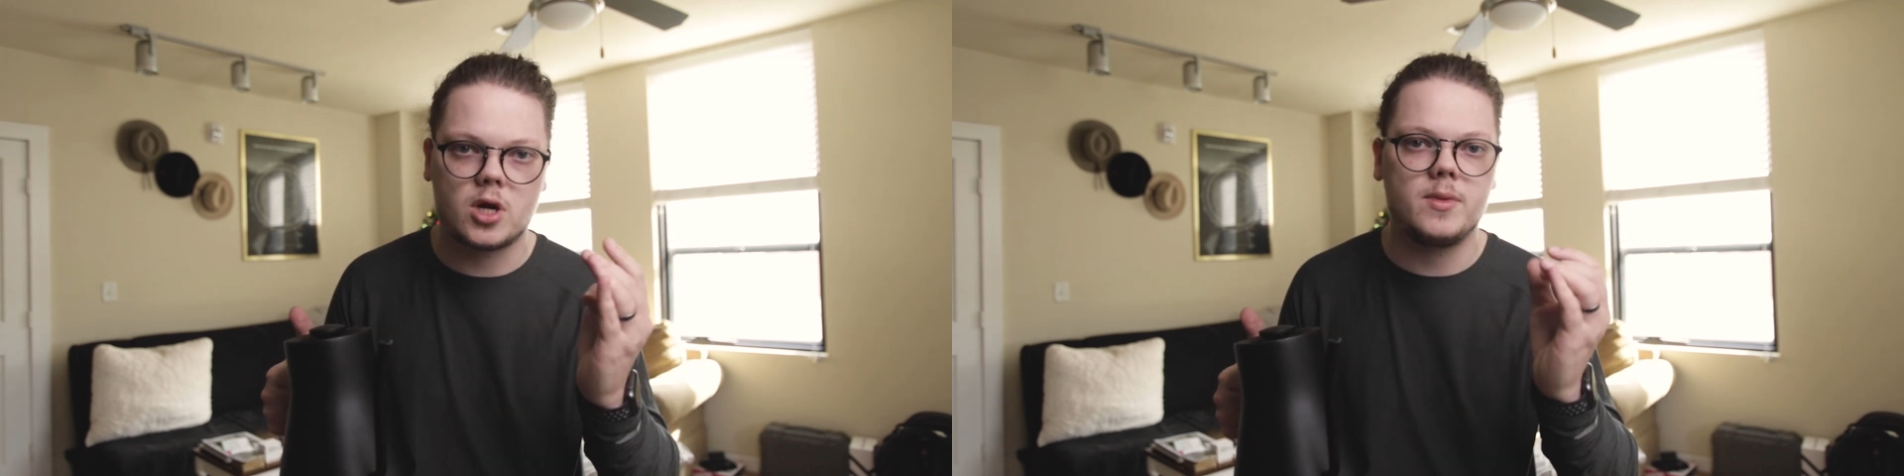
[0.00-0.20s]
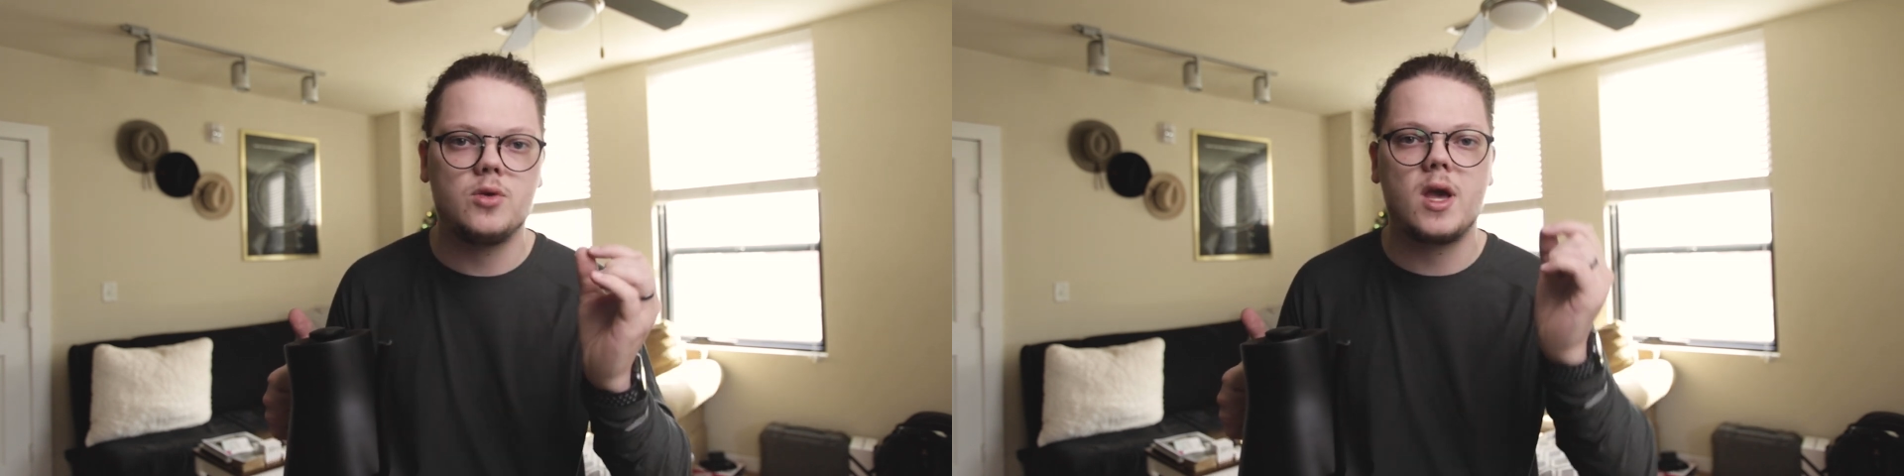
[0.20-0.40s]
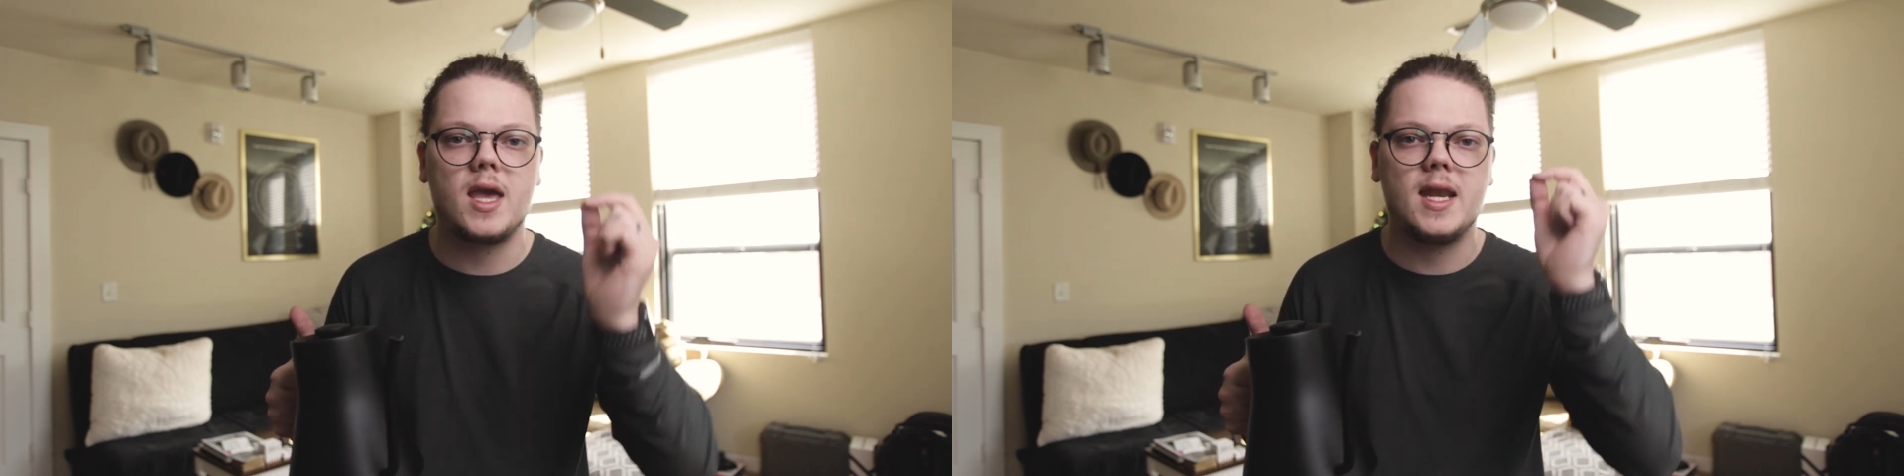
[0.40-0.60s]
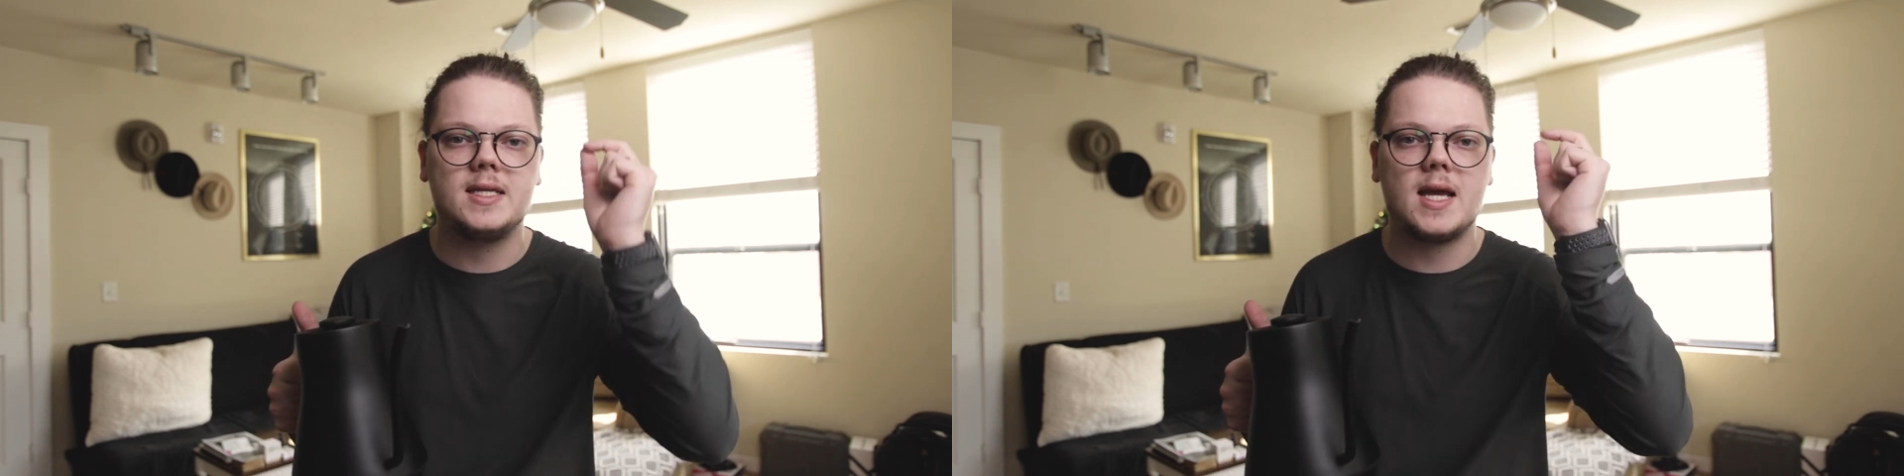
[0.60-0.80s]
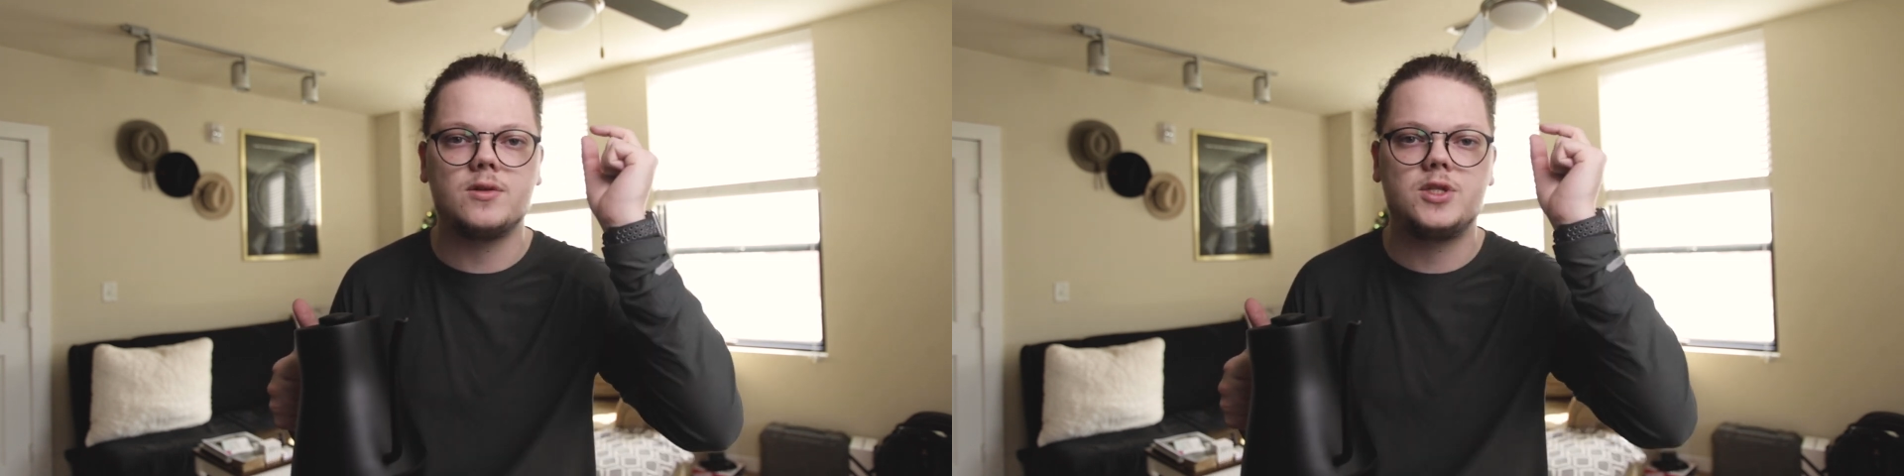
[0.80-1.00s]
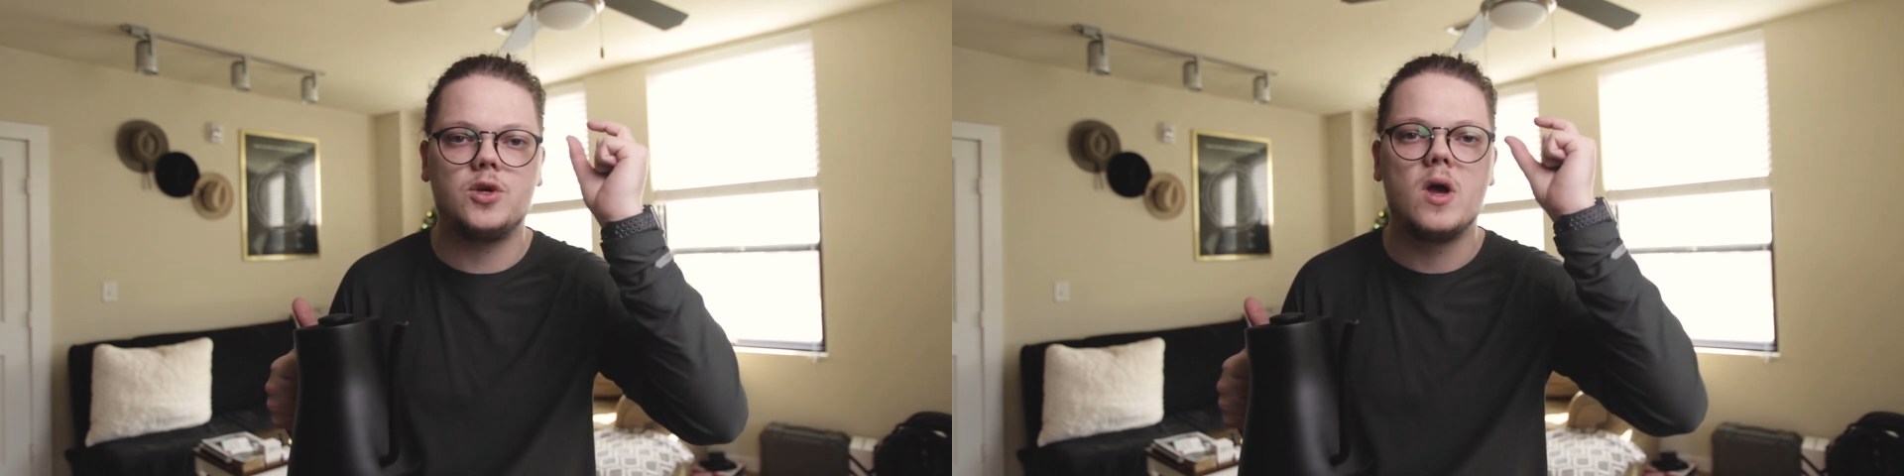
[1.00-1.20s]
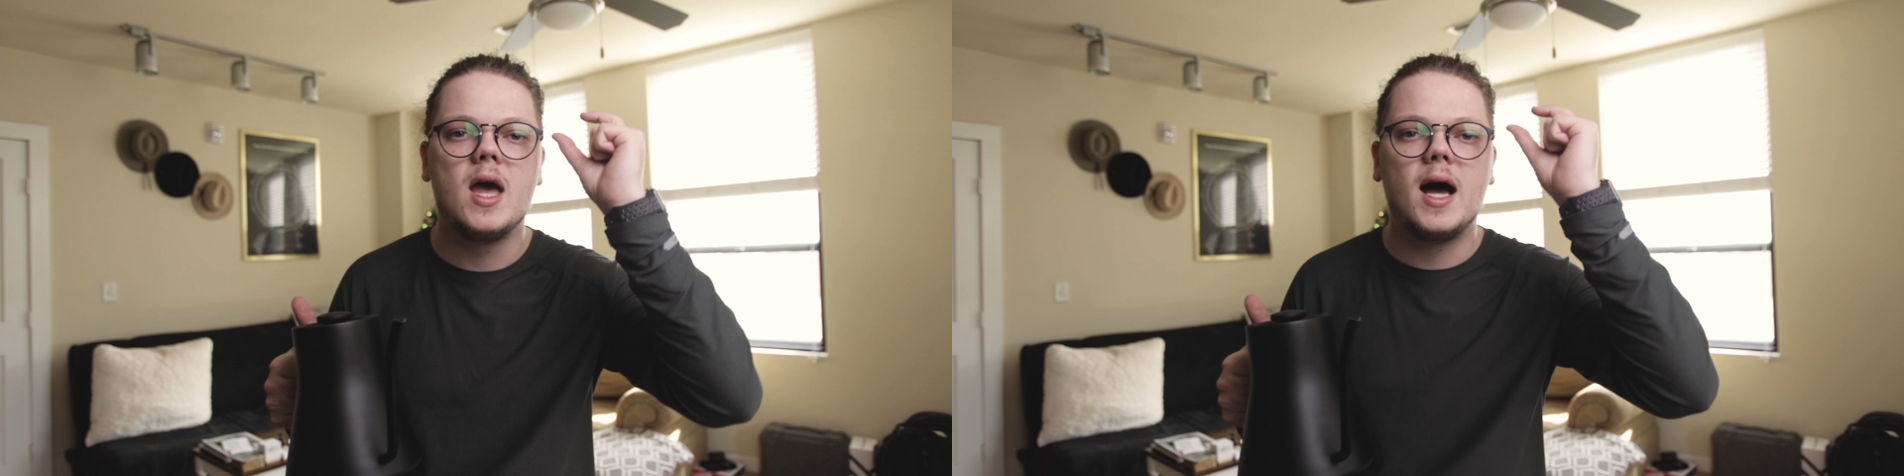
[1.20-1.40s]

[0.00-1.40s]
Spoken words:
I mean, you can get it down to